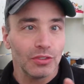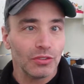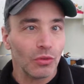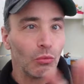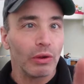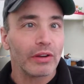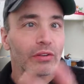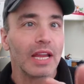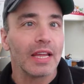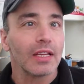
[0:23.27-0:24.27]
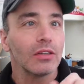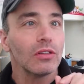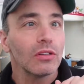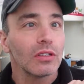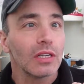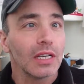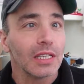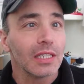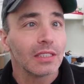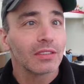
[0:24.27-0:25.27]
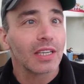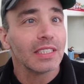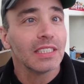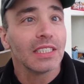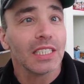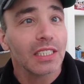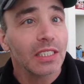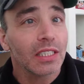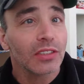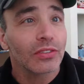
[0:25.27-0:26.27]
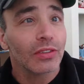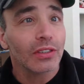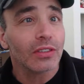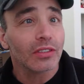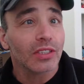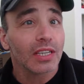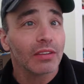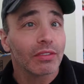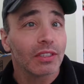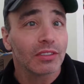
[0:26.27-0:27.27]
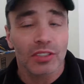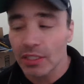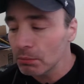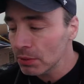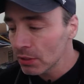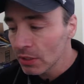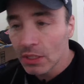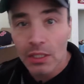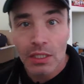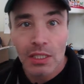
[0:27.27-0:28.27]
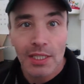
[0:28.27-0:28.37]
Excuse the weird angle, it's kind of janky as far as I have things set up.